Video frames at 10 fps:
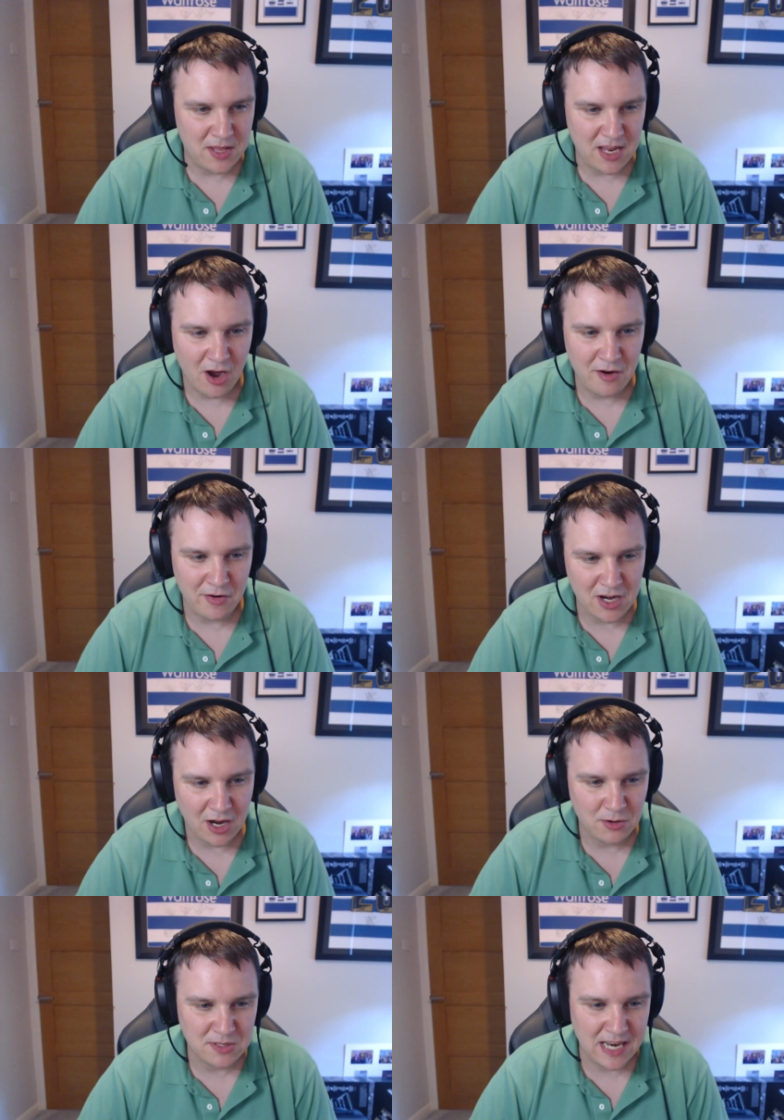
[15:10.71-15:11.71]
the Ivory
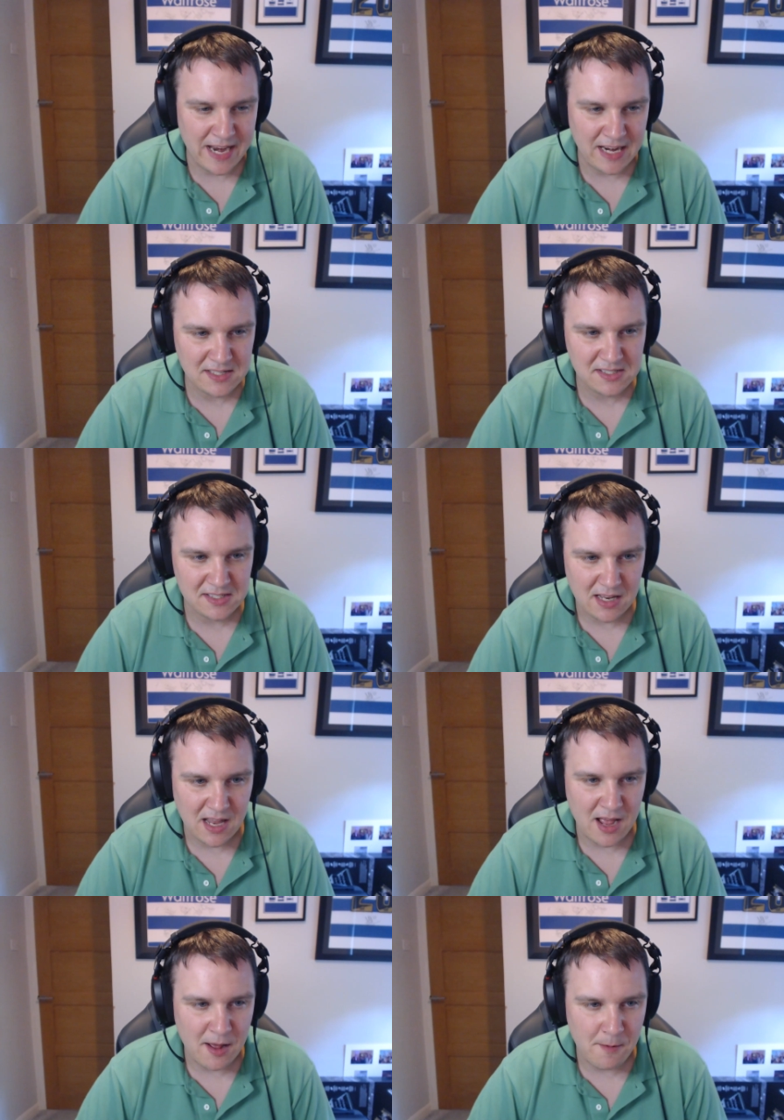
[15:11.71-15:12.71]
Coast links
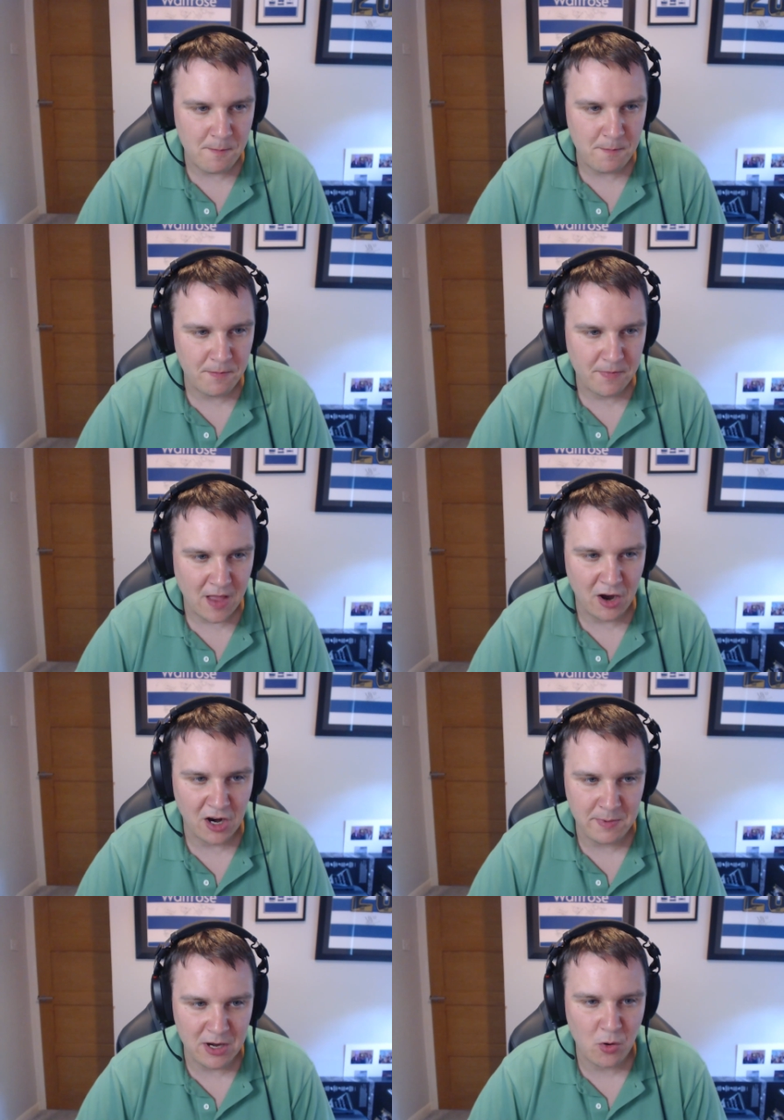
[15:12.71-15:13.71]
aren't going
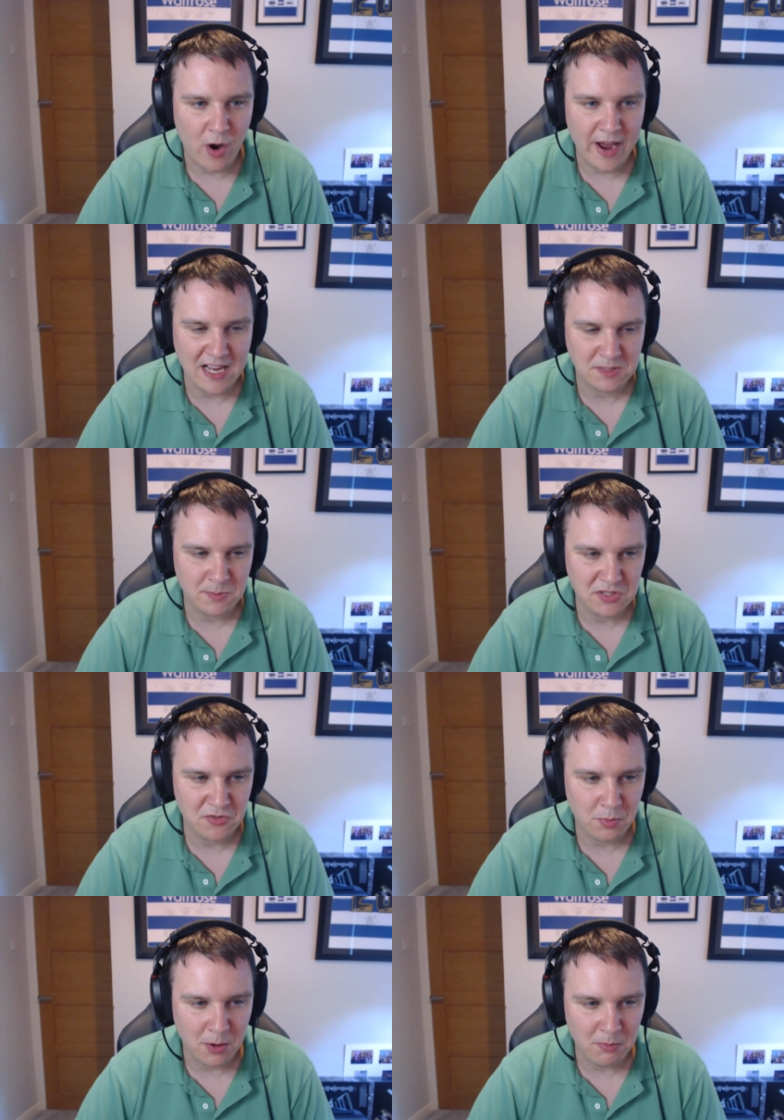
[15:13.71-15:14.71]
to be quite as much
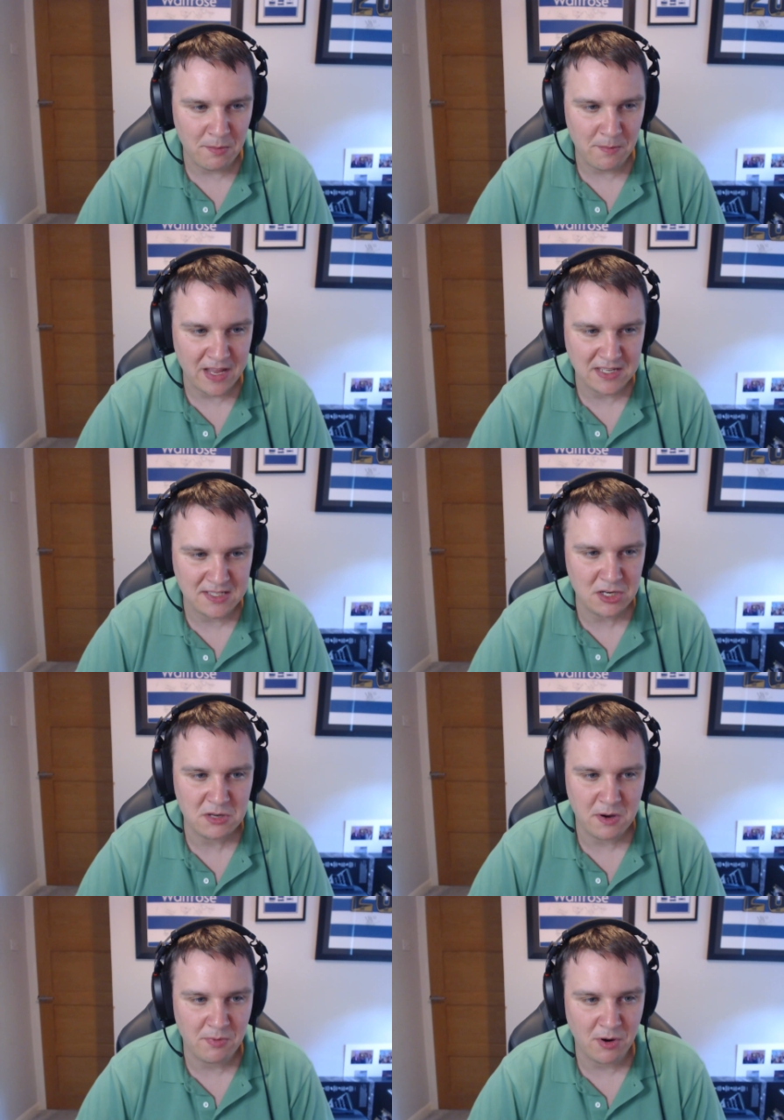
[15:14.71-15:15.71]
of a problem. That's
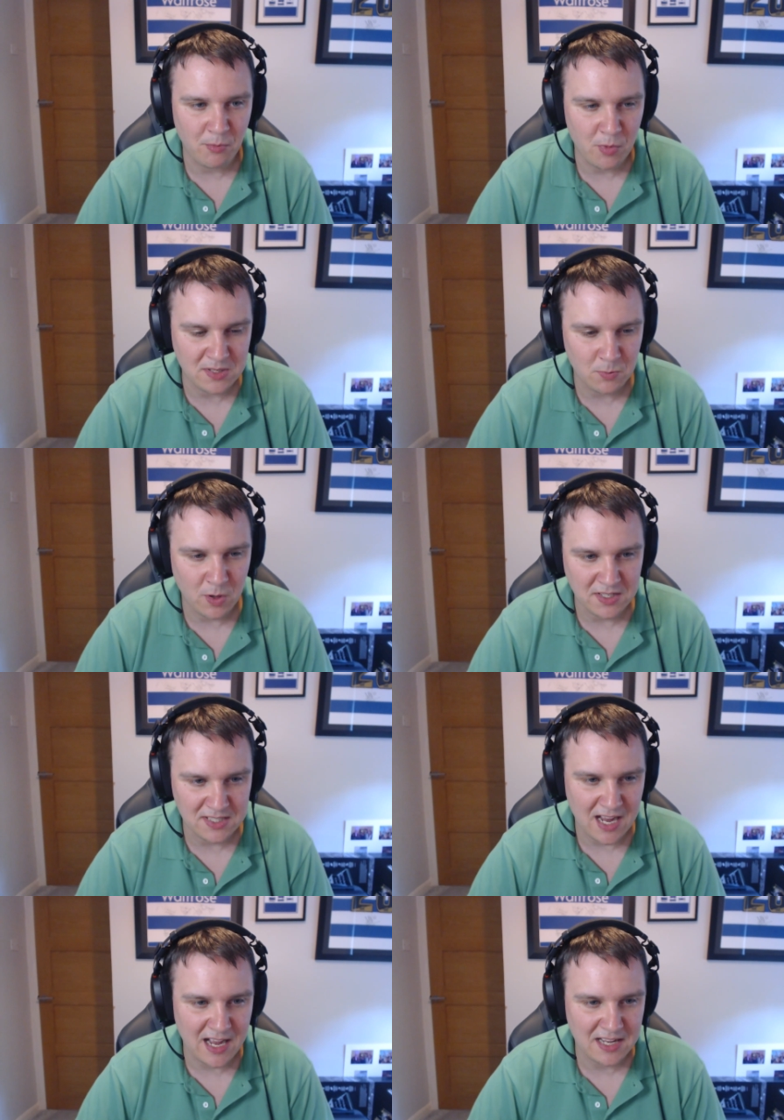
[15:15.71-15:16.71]
usually been a problem with one of
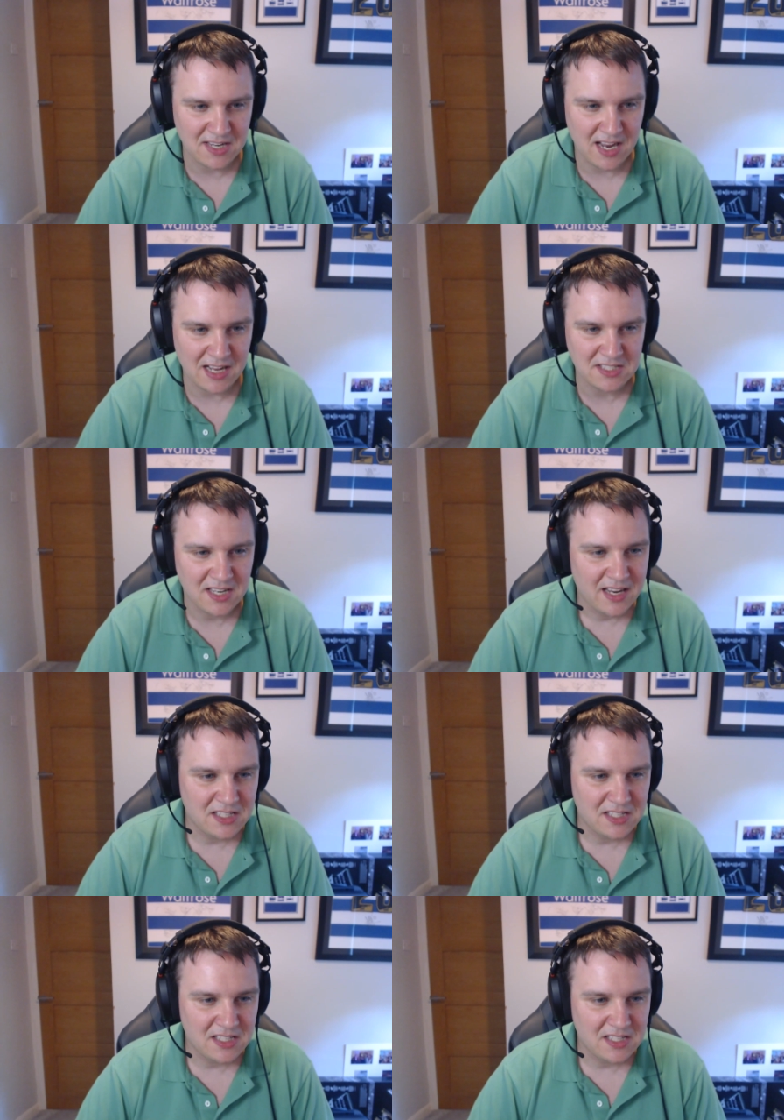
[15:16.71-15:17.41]
Zaha's cards.